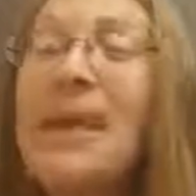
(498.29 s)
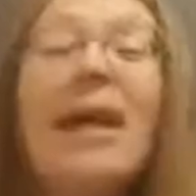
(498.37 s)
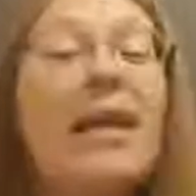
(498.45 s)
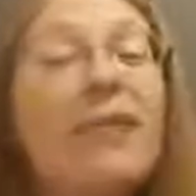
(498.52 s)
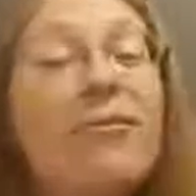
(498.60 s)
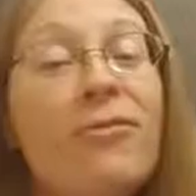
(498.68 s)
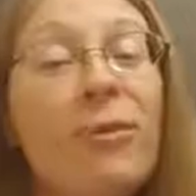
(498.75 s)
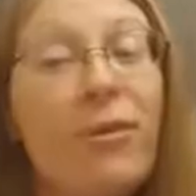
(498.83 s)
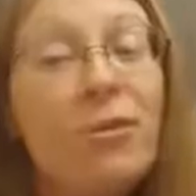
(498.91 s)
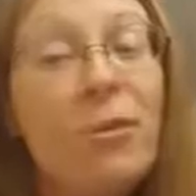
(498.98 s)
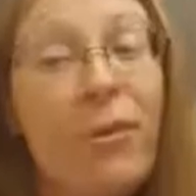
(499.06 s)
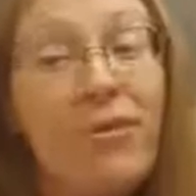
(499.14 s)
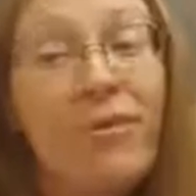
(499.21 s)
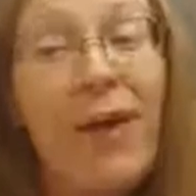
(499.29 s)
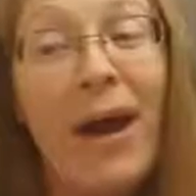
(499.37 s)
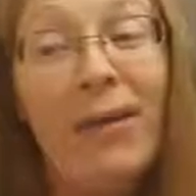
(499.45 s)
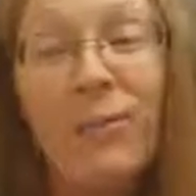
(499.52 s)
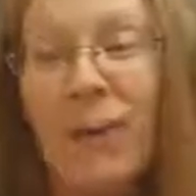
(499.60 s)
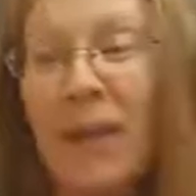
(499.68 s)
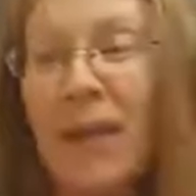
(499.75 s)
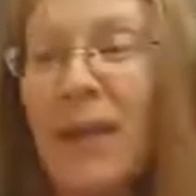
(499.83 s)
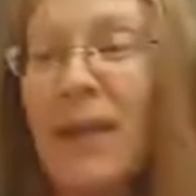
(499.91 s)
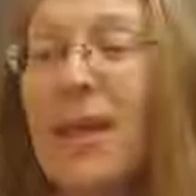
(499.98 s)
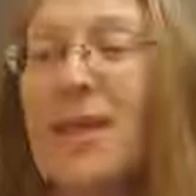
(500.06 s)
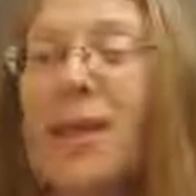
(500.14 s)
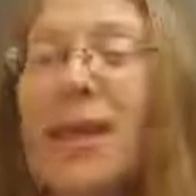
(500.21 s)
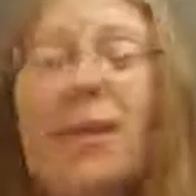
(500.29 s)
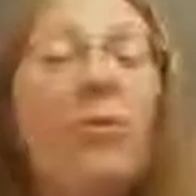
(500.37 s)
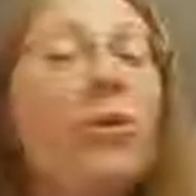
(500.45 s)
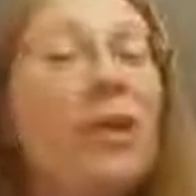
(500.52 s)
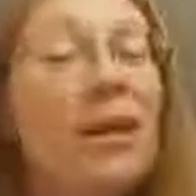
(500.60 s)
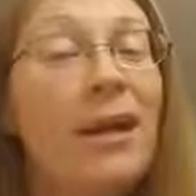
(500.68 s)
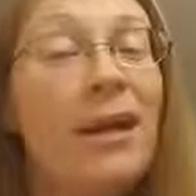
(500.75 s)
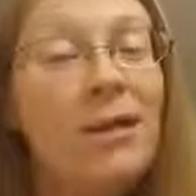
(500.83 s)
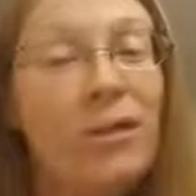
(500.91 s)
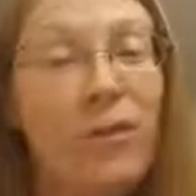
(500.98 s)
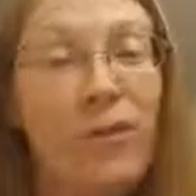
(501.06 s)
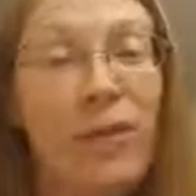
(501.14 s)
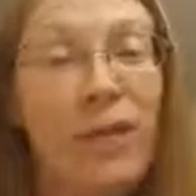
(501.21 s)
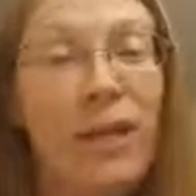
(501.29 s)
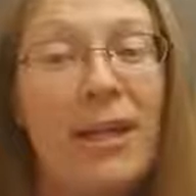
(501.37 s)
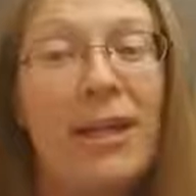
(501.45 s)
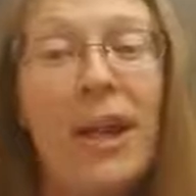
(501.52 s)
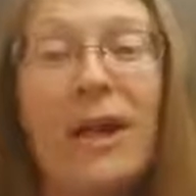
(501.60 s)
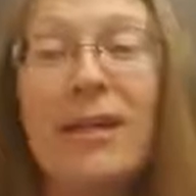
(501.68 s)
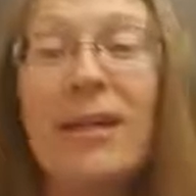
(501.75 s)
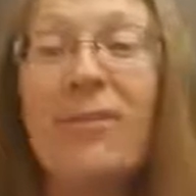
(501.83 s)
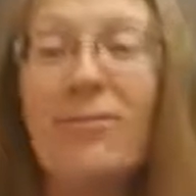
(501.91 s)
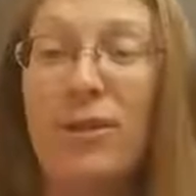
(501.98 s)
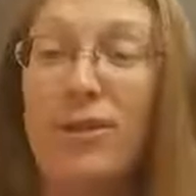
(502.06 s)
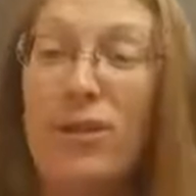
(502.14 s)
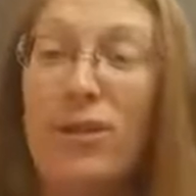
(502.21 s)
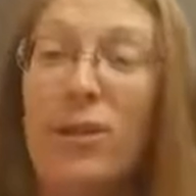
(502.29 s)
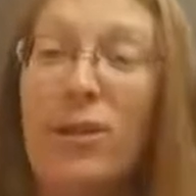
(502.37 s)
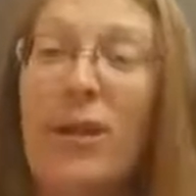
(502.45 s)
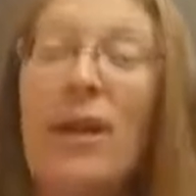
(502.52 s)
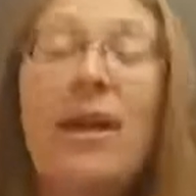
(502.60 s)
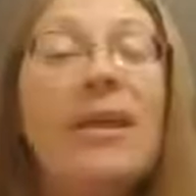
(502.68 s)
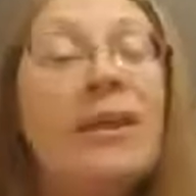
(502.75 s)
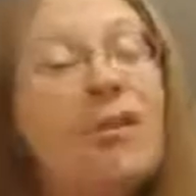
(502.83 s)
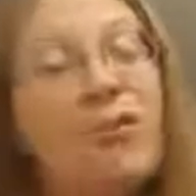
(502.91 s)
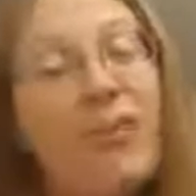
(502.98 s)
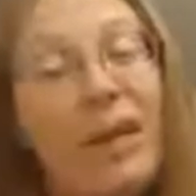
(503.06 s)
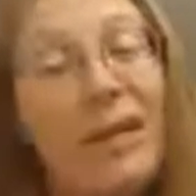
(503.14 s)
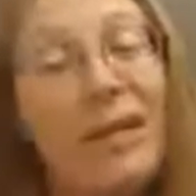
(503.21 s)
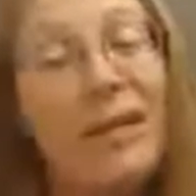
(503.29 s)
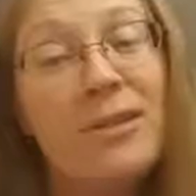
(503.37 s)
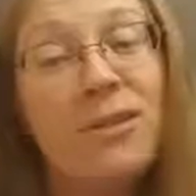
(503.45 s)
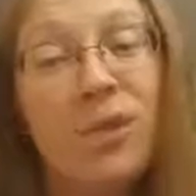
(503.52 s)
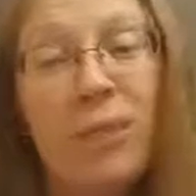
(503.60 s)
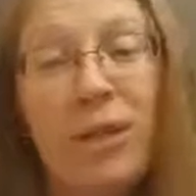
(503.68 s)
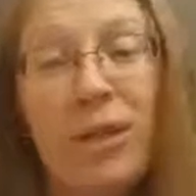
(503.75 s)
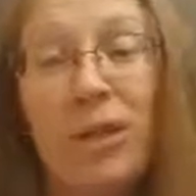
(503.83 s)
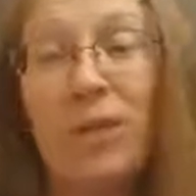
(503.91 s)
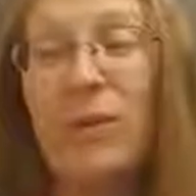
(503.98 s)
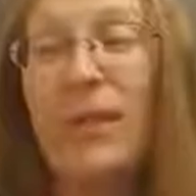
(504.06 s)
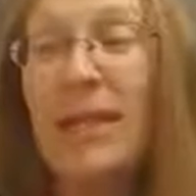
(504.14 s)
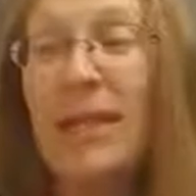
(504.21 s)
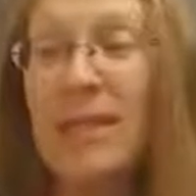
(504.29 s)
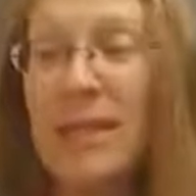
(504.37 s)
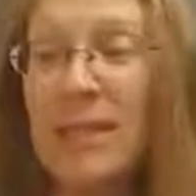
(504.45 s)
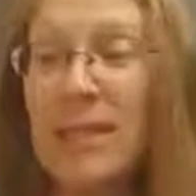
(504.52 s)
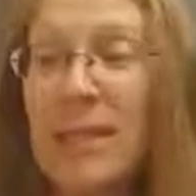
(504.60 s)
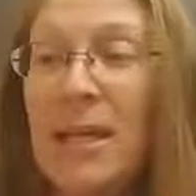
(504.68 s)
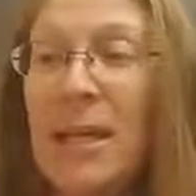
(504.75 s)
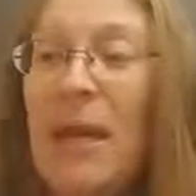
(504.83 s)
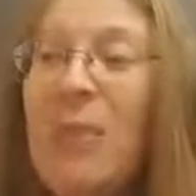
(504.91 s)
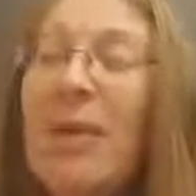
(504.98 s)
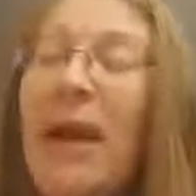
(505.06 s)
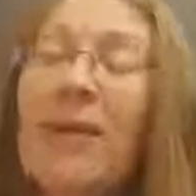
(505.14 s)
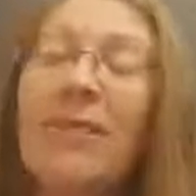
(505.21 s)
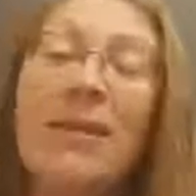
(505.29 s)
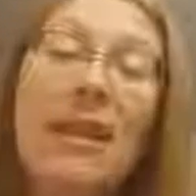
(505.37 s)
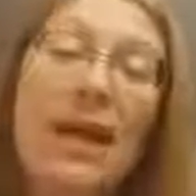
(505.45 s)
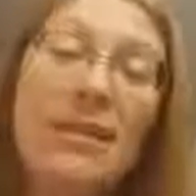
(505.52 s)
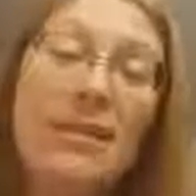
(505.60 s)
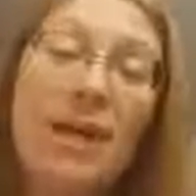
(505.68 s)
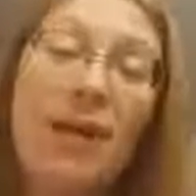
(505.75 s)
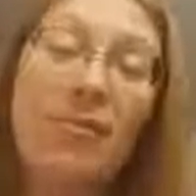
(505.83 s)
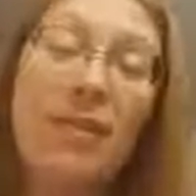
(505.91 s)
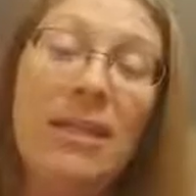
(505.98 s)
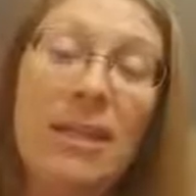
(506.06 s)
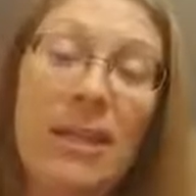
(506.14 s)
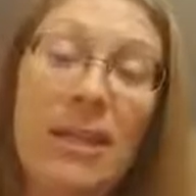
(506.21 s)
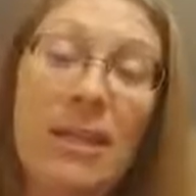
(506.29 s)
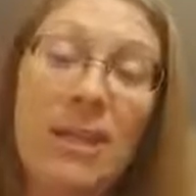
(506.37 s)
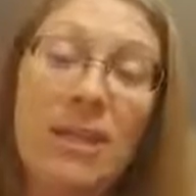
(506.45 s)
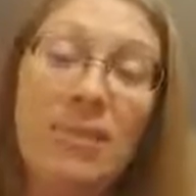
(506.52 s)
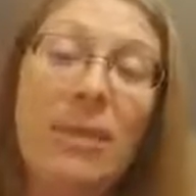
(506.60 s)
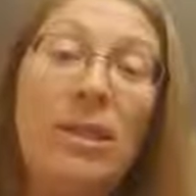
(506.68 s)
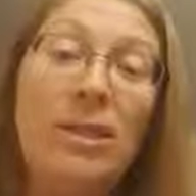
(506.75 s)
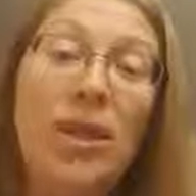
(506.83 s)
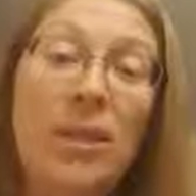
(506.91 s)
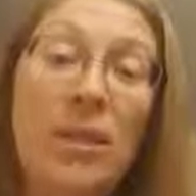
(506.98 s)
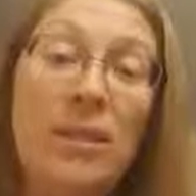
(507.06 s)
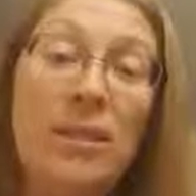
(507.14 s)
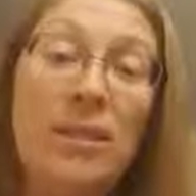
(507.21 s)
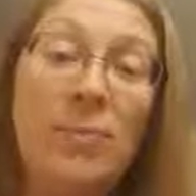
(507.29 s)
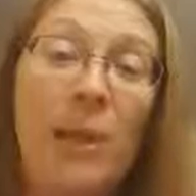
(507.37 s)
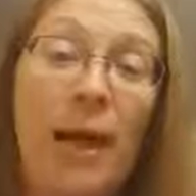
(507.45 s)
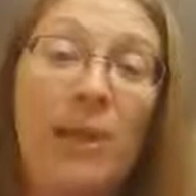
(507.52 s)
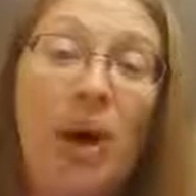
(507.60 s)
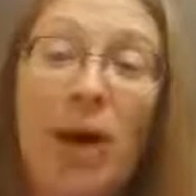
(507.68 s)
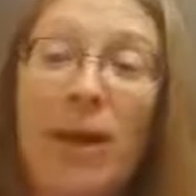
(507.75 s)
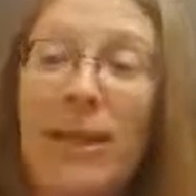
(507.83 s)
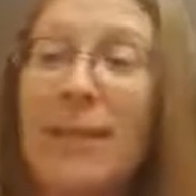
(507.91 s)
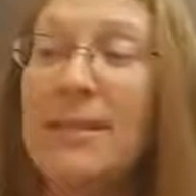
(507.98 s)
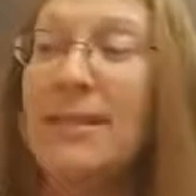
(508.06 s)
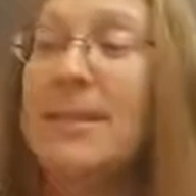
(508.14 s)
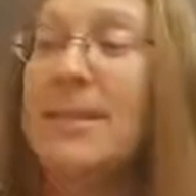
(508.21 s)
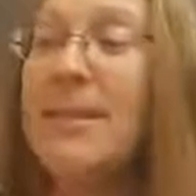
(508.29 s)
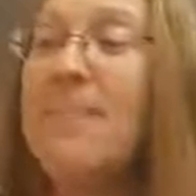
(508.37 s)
And then 4s with a 5 wing, they're more introverted and unconventional. They're very concerned with their uniqueness, but have less of a need to be noticed by an audience.